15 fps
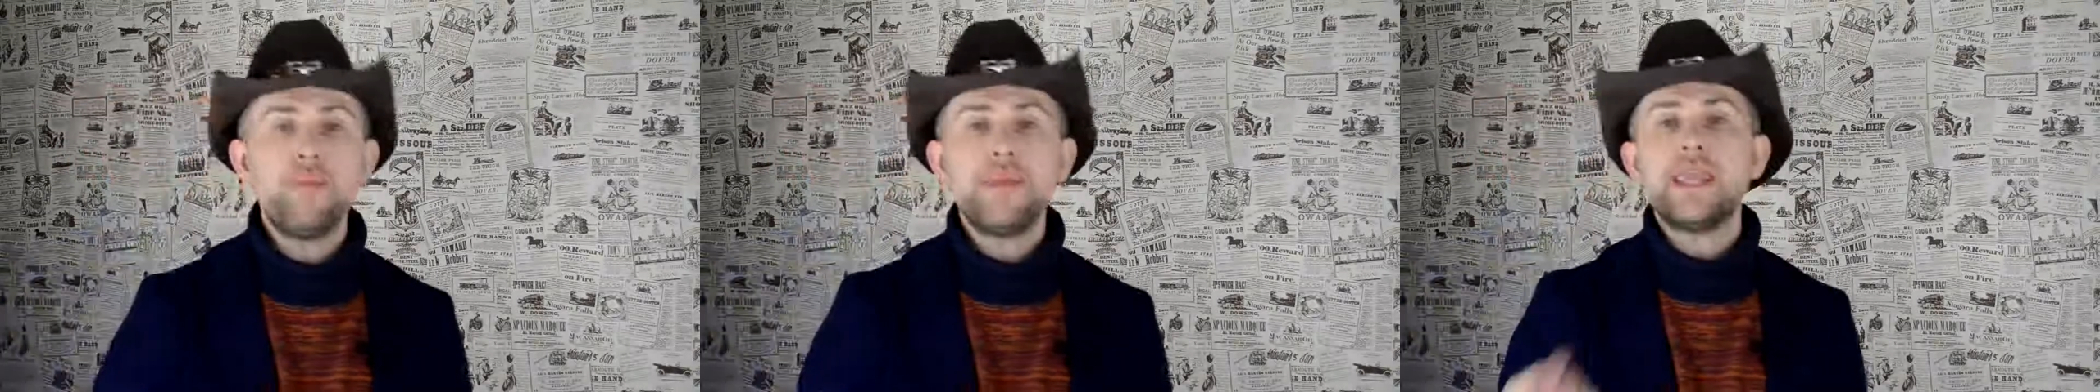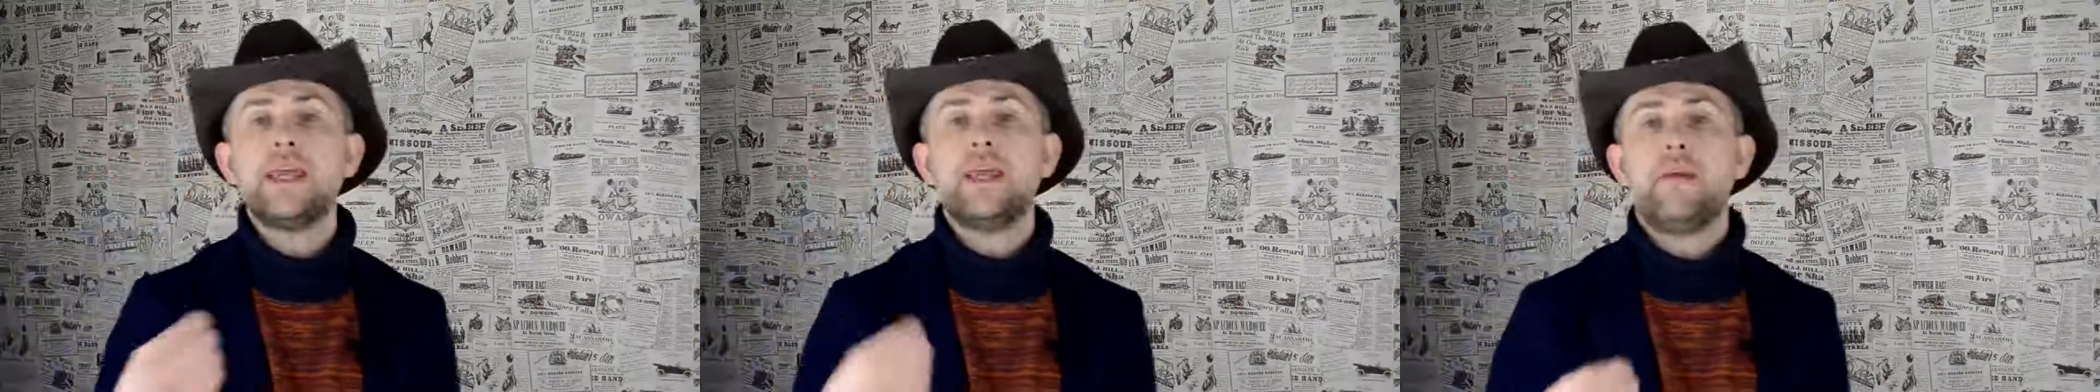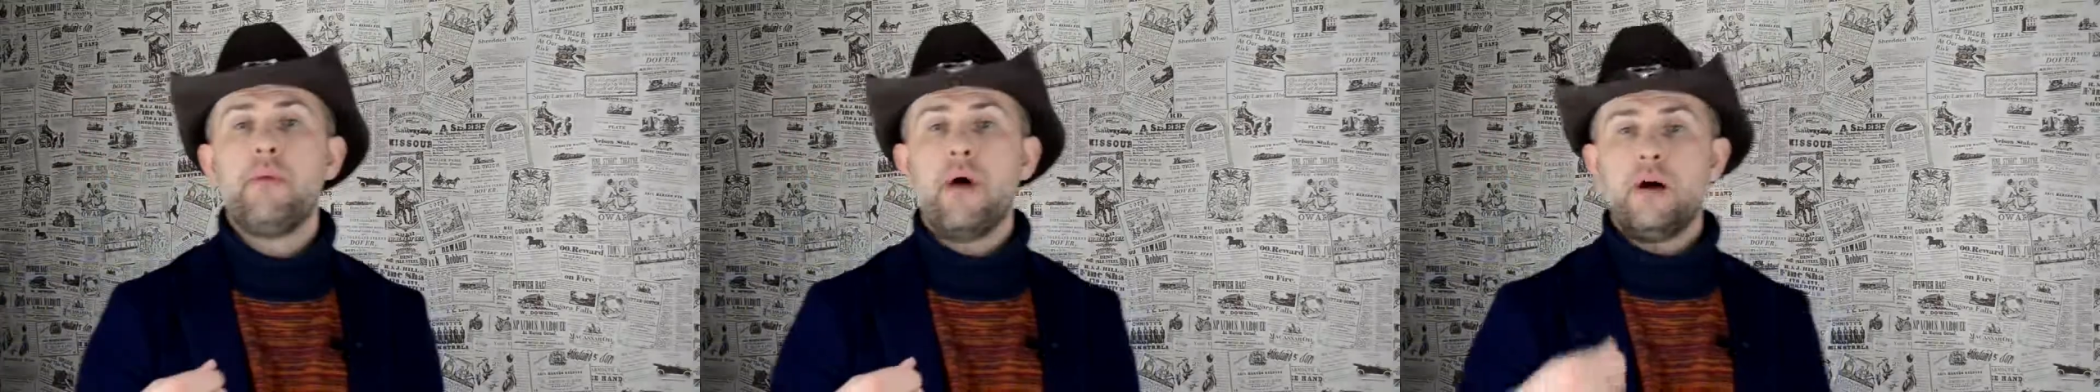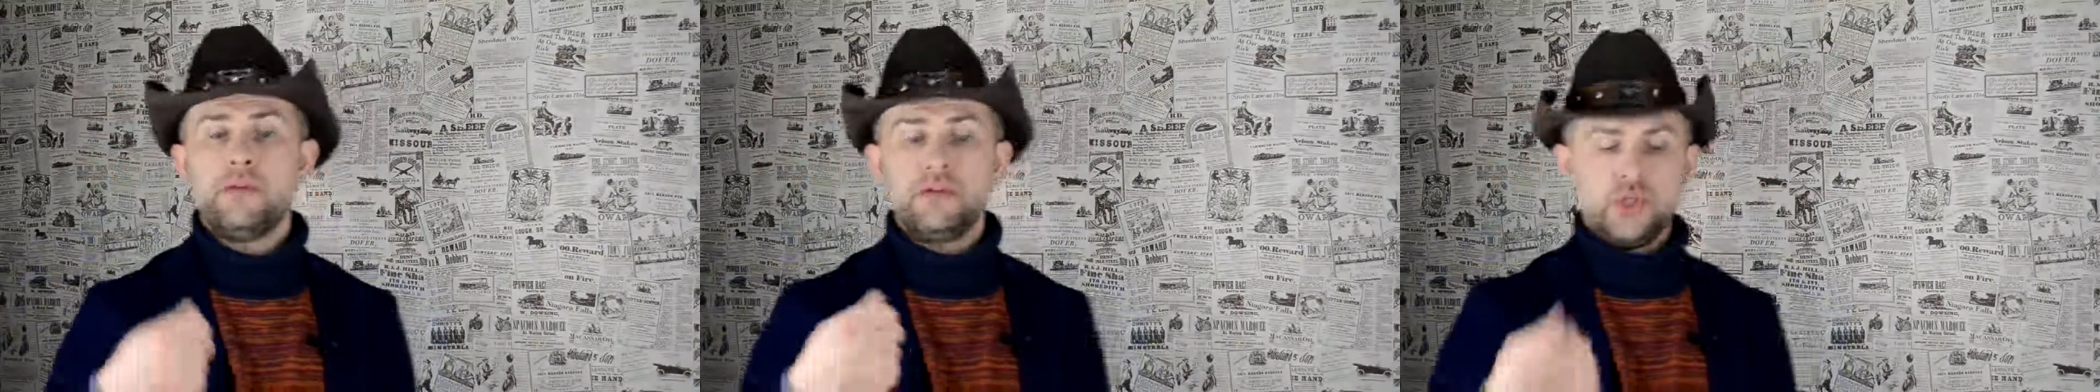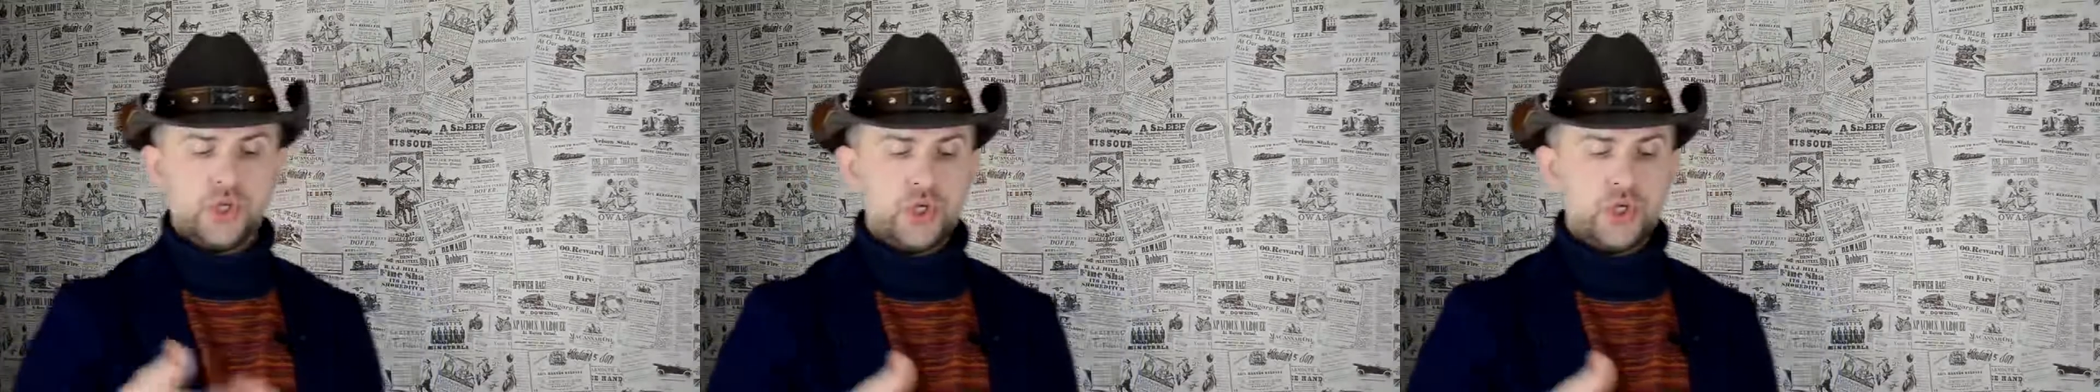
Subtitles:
me an apology.